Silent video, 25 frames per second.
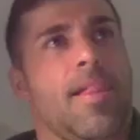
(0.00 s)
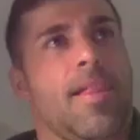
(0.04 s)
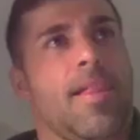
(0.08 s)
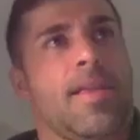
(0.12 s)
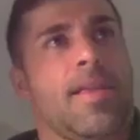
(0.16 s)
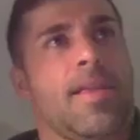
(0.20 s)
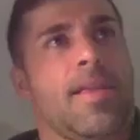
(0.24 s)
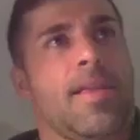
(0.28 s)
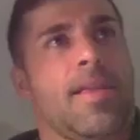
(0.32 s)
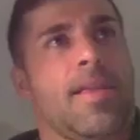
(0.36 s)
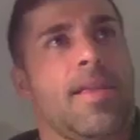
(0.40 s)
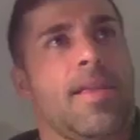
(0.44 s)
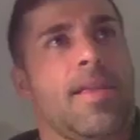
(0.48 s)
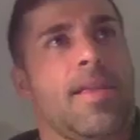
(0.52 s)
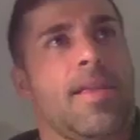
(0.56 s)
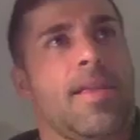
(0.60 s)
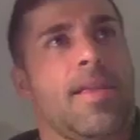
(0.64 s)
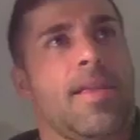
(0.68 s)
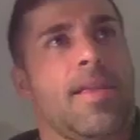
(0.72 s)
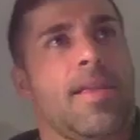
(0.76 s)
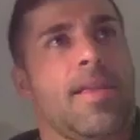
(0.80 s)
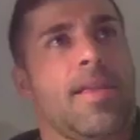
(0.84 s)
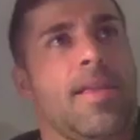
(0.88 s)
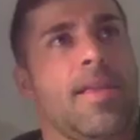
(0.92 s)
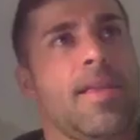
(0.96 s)
yeah,
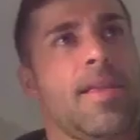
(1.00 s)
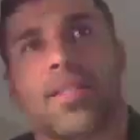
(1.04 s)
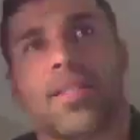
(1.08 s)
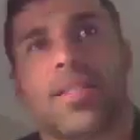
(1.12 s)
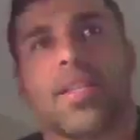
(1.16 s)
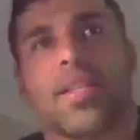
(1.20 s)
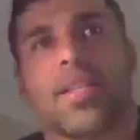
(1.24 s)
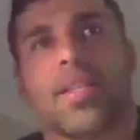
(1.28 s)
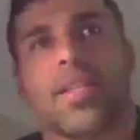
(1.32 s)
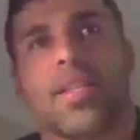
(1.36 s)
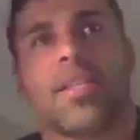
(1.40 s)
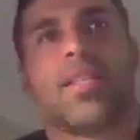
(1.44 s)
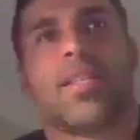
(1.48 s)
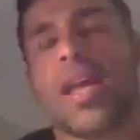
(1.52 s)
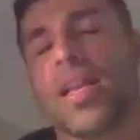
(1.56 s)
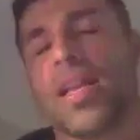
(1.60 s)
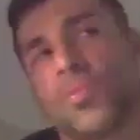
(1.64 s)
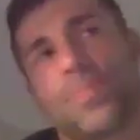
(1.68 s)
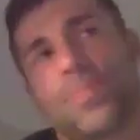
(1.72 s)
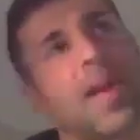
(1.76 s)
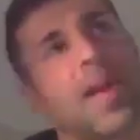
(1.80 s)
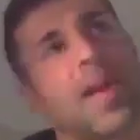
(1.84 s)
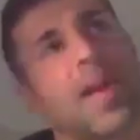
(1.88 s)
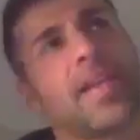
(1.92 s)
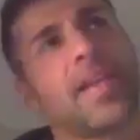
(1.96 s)
it's been
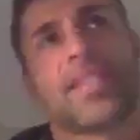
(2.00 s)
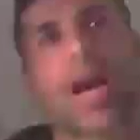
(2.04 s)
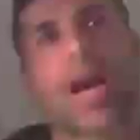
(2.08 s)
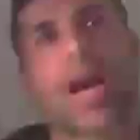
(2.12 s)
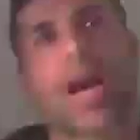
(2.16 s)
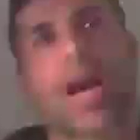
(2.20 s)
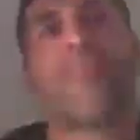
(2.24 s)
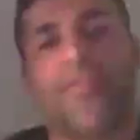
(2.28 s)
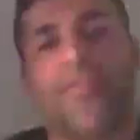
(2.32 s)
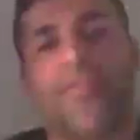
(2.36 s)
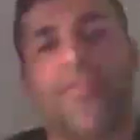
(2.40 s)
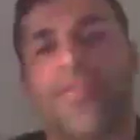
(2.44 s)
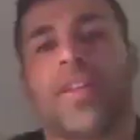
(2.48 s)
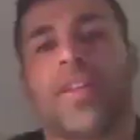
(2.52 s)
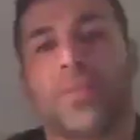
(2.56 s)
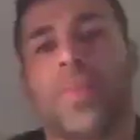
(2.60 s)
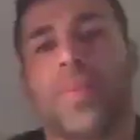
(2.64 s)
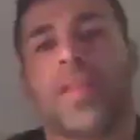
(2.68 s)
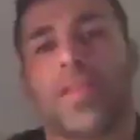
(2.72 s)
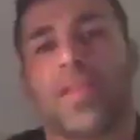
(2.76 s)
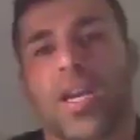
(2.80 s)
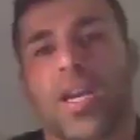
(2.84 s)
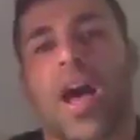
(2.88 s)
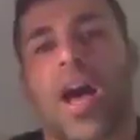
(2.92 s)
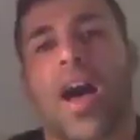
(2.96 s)
tough. It's been
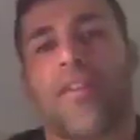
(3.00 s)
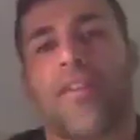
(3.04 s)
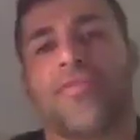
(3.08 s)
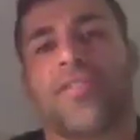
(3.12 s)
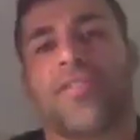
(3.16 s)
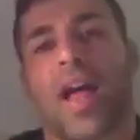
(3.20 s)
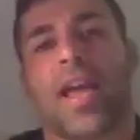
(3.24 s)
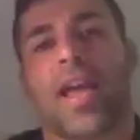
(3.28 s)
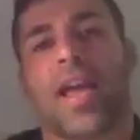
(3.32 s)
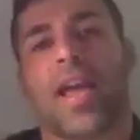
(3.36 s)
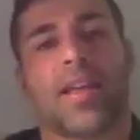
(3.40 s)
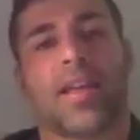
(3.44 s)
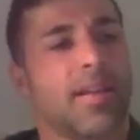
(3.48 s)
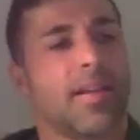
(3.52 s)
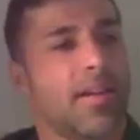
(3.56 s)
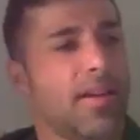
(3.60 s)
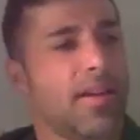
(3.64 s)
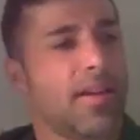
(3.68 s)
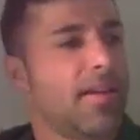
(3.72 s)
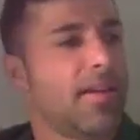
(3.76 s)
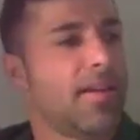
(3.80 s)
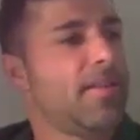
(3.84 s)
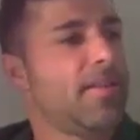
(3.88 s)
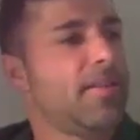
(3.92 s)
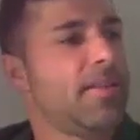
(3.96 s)
tough. Like,
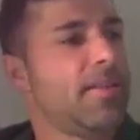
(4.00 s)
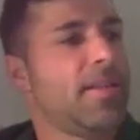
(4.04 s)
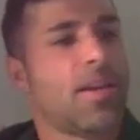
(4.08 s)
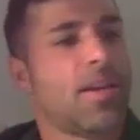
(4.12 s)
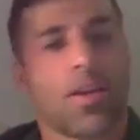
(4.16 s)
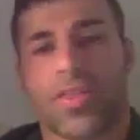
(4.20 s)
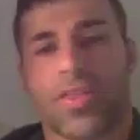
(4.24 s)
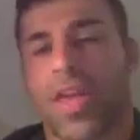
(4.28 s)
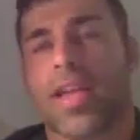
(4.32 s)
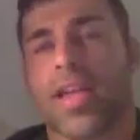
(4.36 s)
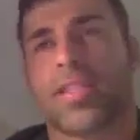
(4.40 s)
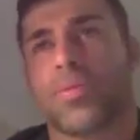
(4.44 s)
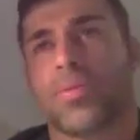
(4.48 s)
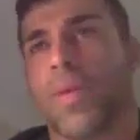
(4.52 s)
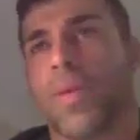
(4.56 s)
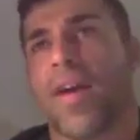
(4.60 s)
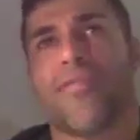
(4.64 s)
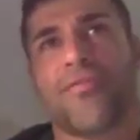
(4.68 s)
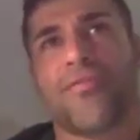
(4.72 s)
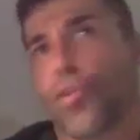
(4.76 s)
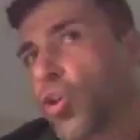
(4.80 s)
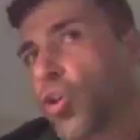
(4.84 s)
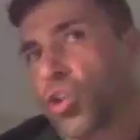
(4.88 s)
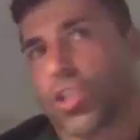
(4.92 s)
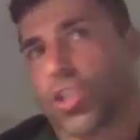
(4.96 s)
that's my
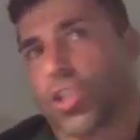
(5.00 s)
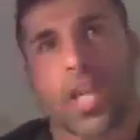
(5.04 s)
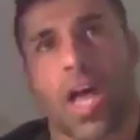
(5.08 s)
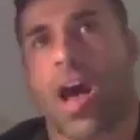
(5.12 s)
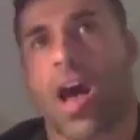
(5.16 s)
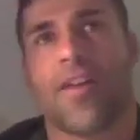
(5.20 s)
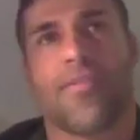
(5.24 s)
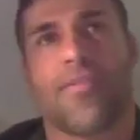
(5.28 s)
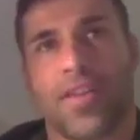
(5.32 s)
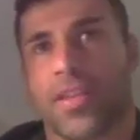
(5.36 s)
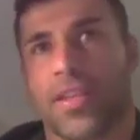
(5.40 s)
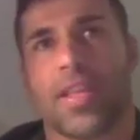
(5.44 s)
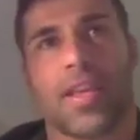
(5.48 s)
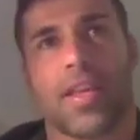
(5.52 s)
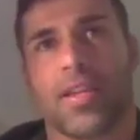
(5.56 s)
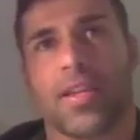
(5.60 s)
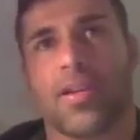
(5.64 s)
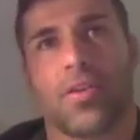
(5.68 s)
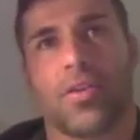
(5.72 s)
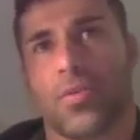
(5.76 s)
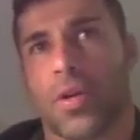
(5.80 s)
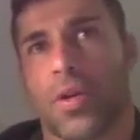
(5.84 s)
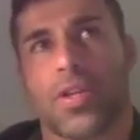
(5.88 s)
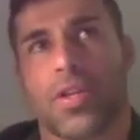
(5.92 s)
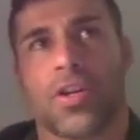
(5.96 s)
first love. And
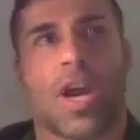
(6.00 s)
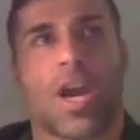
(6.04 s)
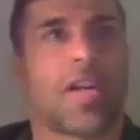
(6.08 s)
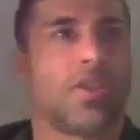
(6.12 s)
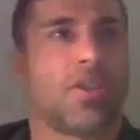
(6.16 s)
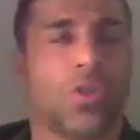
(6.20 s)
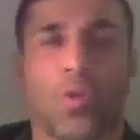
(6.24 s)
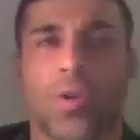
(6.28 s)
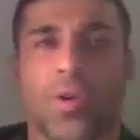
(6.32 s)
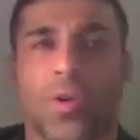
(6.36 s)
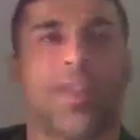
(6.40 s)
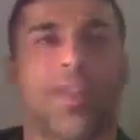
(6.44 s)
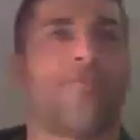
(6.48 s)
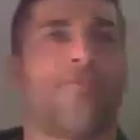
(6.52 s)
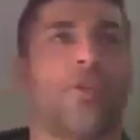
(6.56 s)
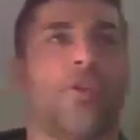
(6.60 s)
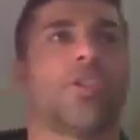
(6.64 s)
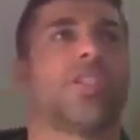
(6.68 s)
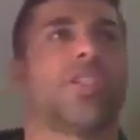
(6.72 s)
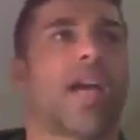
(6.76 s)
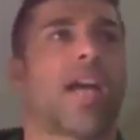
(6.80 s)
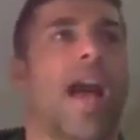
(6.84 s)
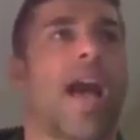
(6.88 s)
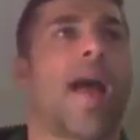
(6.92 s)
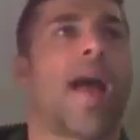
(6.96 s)
when you're not doing it full
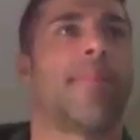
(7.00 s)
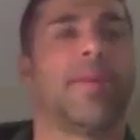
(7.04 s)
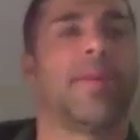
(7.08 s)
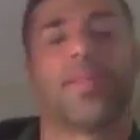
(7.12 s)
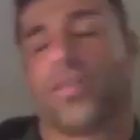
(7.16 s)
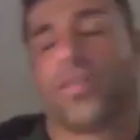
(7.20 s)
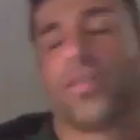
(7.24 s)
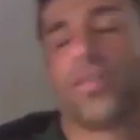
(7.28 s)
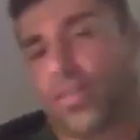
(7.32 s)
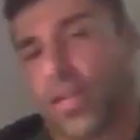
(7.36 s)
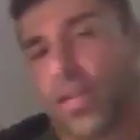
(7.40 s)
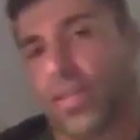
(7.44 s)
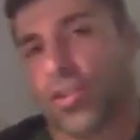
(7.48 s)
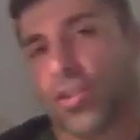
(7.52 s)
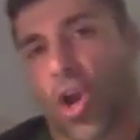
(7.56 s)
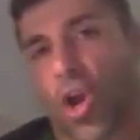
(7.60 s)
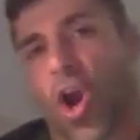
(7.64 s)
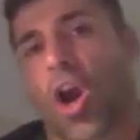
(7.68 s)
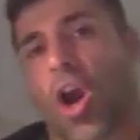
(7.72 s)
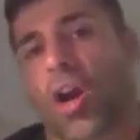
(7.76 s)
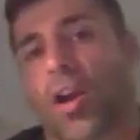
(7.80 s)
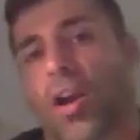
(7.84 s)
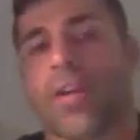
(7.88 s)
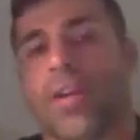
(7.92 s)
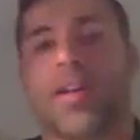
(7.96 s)
time, it's
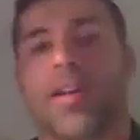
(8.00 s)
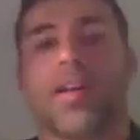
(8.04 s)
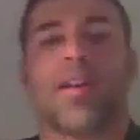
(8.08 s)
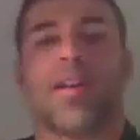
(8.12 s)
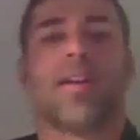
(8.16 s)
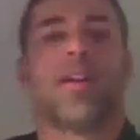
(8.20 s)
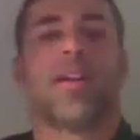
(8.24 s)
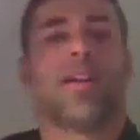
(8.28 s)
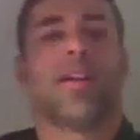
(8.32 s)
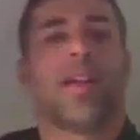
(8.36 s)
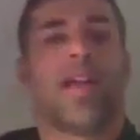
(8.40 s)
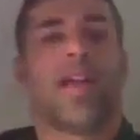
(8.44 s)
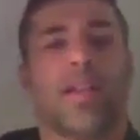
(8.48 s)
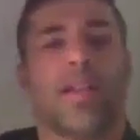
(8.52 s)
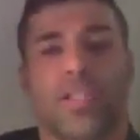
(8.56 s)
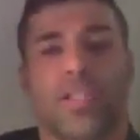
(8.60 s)
hard. And